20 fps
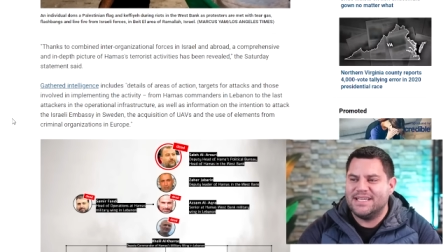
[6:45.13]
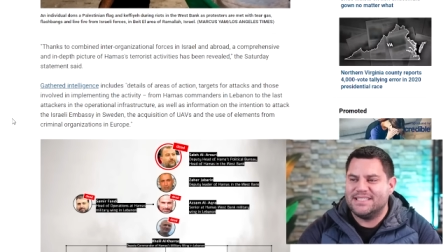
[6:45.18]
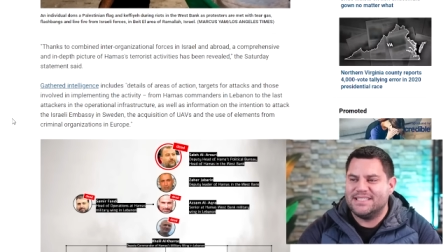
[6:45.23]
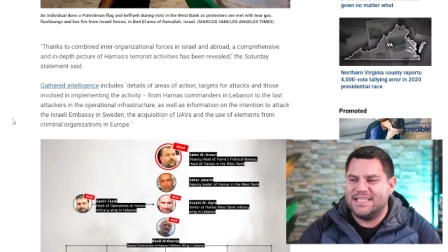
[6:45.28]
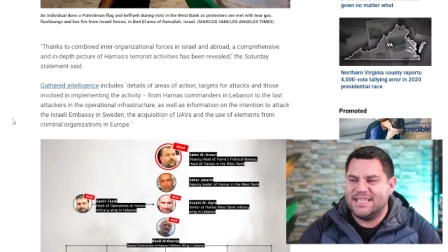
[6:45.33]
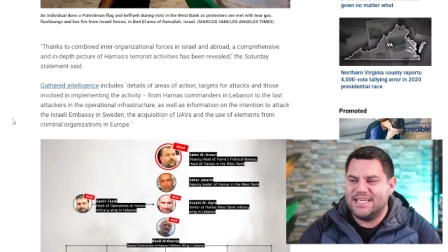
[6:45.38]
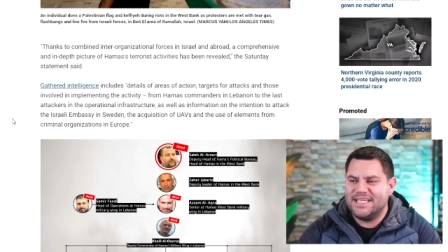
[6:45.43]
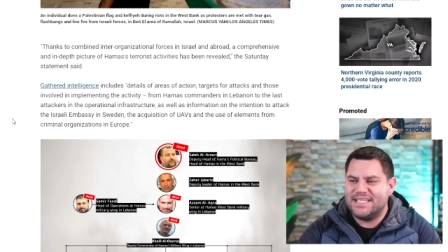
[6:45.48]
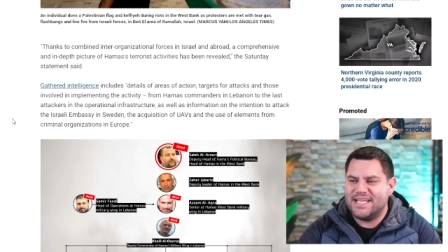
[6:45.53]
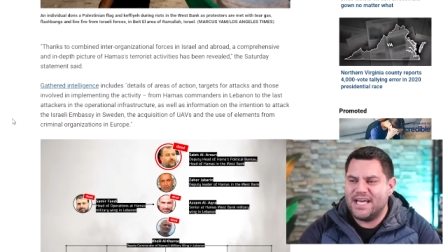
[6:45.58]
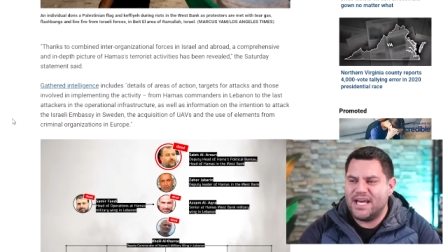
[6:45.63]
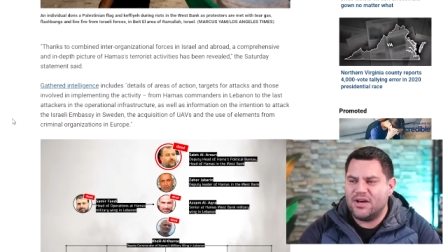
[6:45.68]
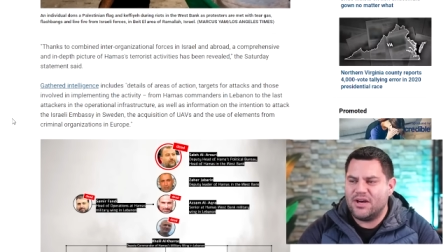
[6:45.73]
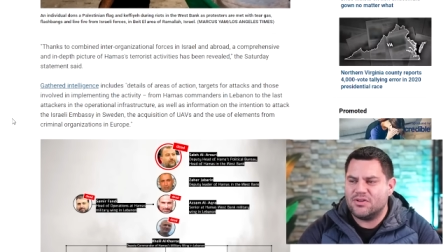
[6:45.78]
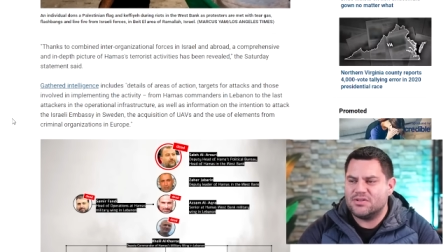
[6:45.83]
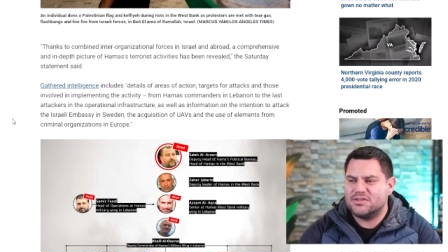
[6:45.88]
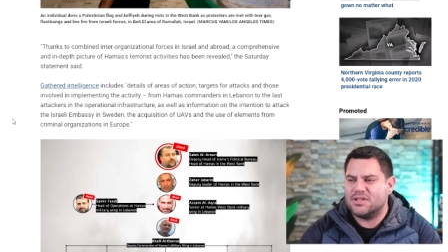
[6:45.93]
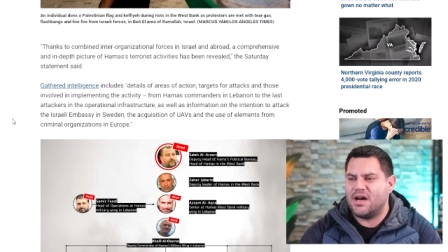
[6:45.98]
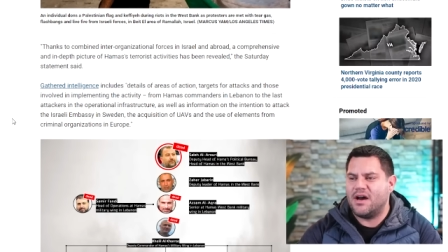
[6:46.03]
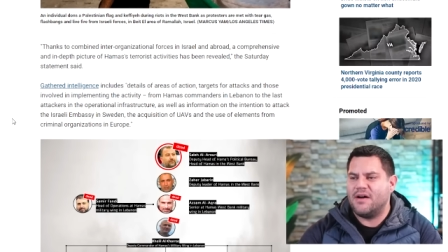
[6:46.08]

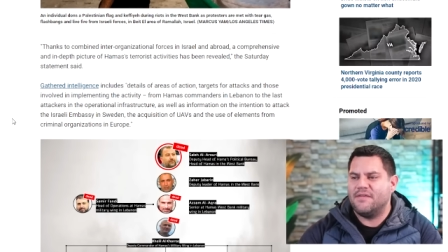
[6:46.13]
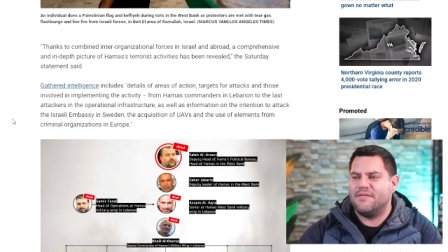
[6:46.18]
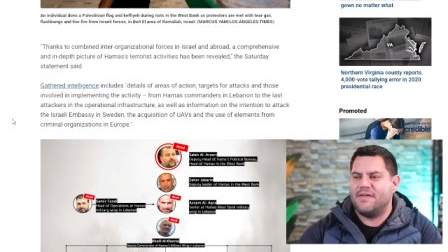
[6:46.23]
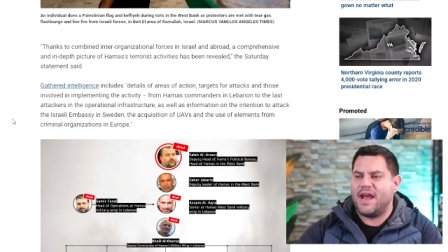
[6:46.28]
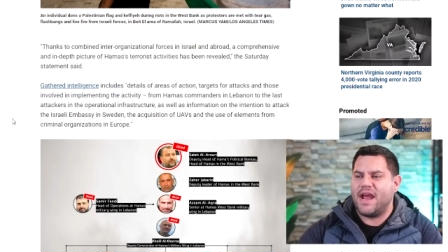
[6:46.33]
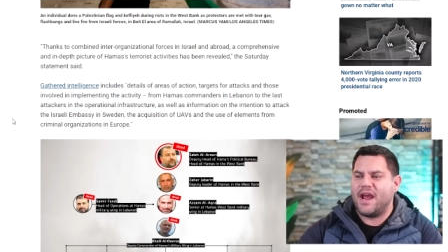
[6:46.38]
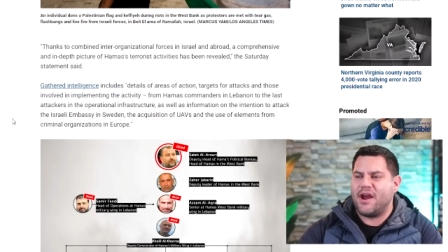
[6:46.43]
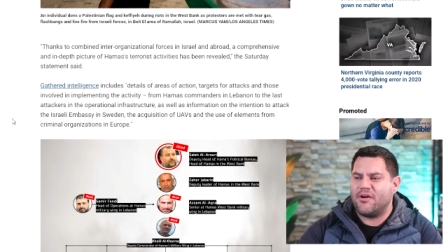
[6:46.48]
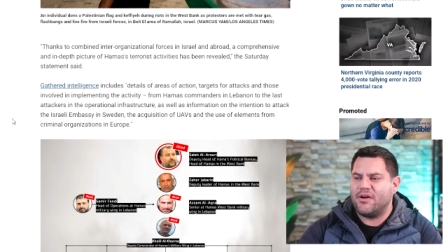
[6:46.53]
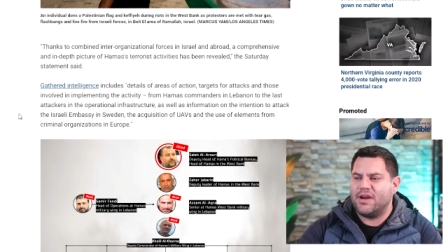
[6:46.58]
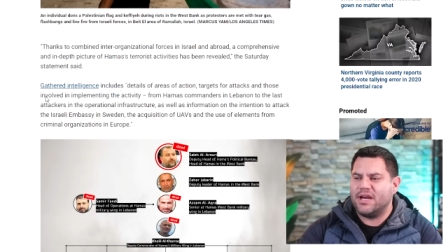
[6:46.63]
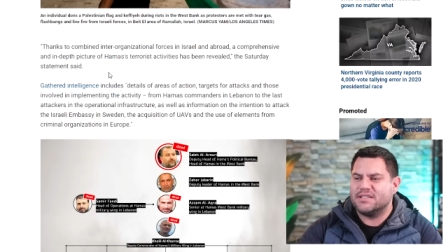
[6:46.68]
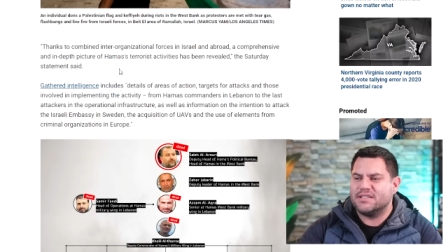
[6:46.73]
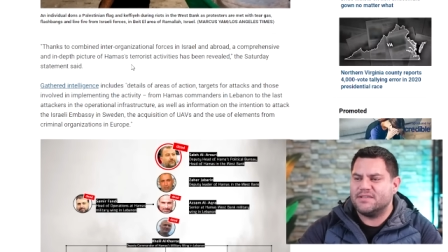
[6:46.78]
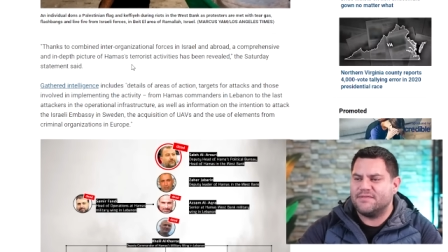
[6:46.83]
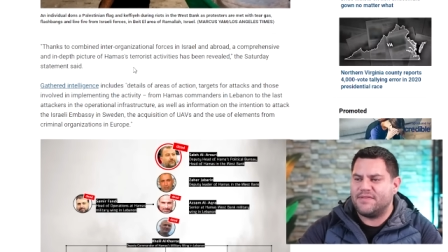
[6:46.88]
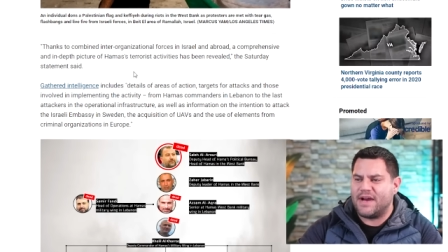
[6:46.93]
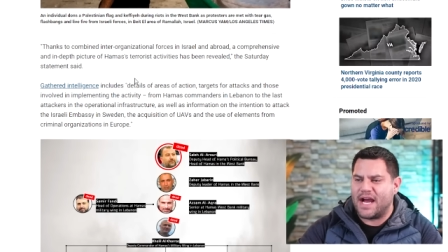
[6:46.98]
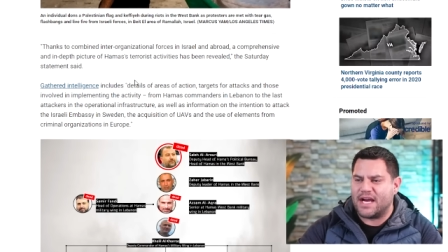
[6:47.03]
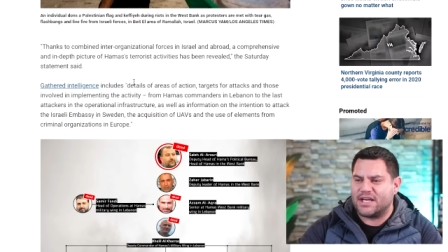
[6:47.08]
details of
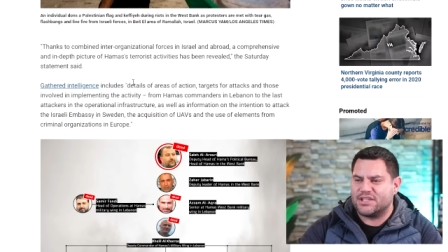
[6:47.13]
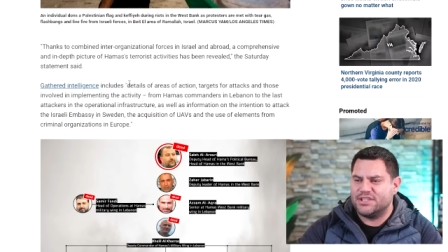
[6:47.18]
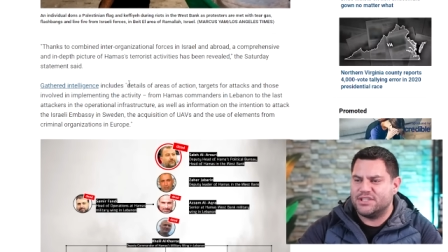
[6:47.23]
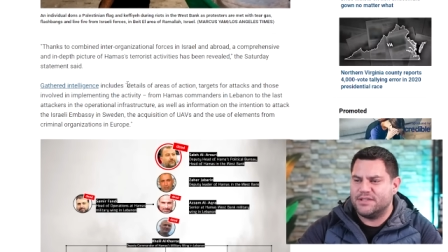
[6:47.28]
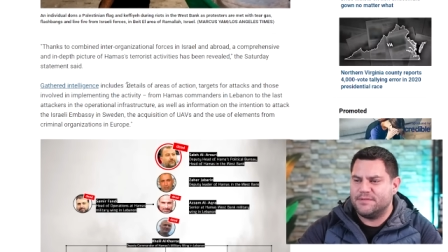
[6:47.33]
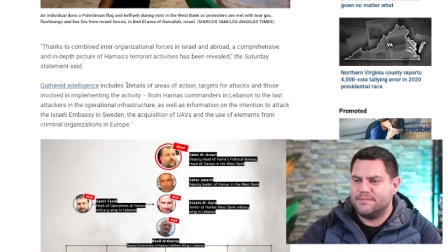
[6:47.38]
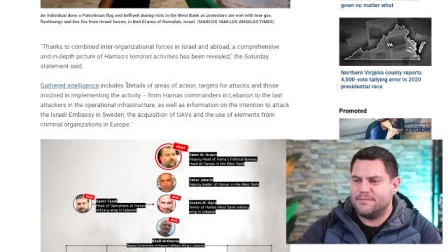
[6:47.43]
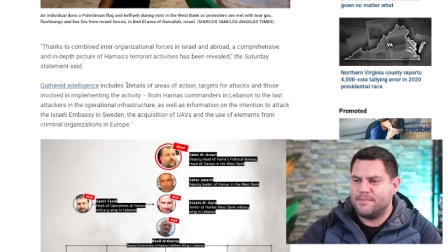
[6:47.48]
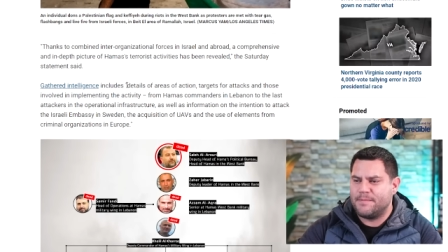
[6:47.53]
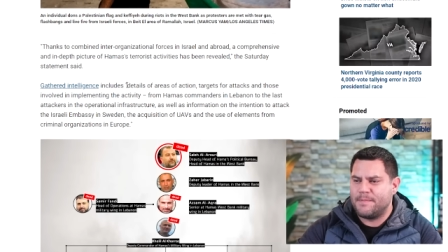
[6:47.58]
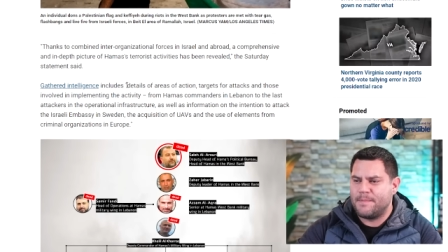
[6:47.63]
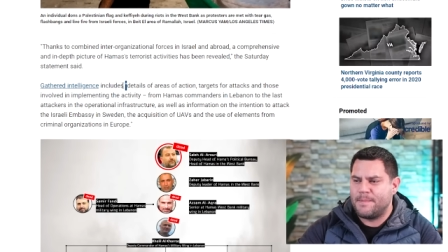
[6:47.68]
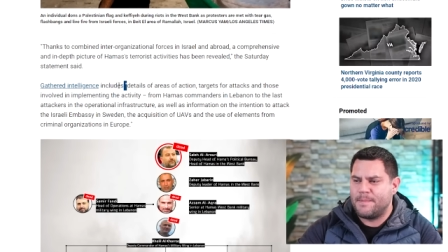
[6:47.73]
areas of action,